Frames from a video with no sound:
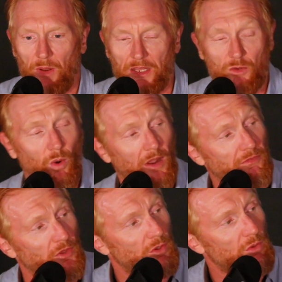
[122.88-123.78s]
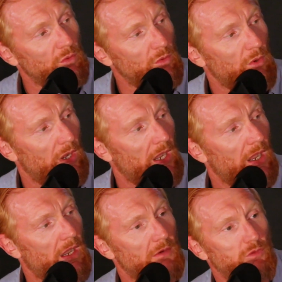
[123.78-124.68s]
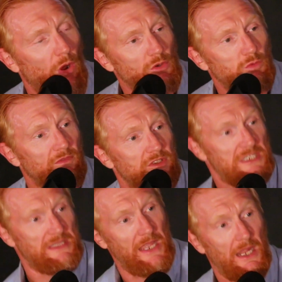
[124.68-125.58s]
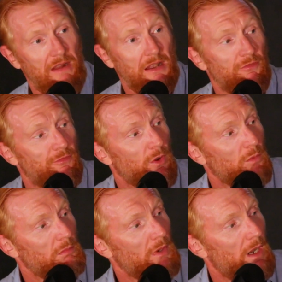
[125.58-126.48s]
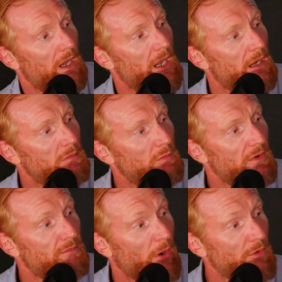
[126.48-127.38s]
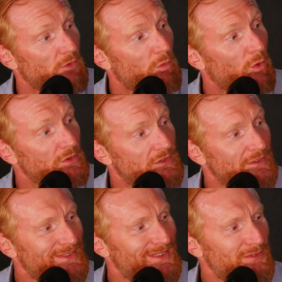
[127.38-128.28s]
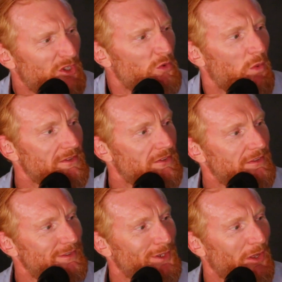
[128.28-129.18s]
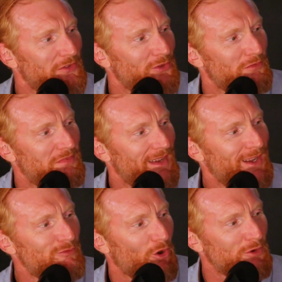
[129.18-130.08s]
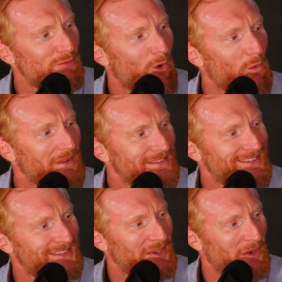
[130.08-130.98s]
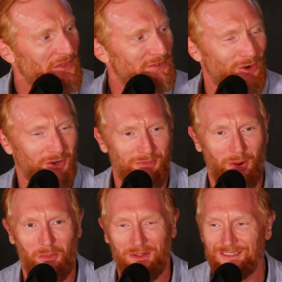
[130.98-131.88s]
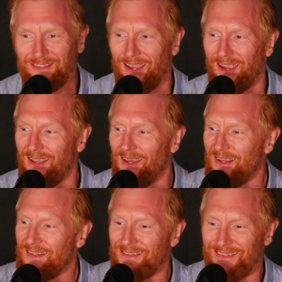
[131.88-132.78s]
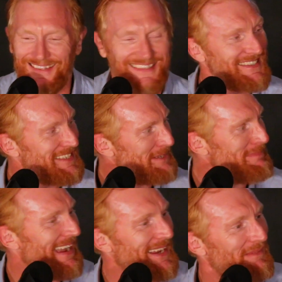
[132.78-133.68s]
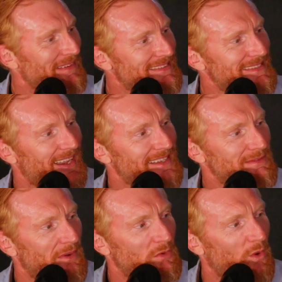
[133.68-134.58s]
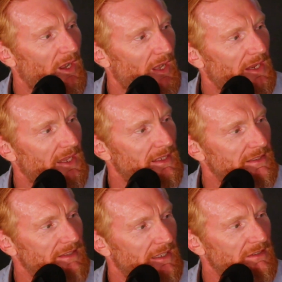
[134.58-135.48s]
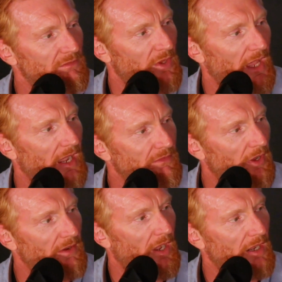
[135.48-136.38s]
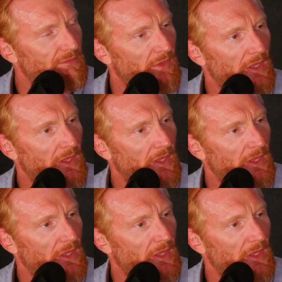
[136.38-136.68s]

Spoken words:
played quite a few roles, whether it's theatre and film, with both the wars. The good ones, you know, the sort of rock and roll ones, you know, the rock and roll ones, yeah. The cinematic ones, yeah. So I'm quite lucky in the sense of, yeah, I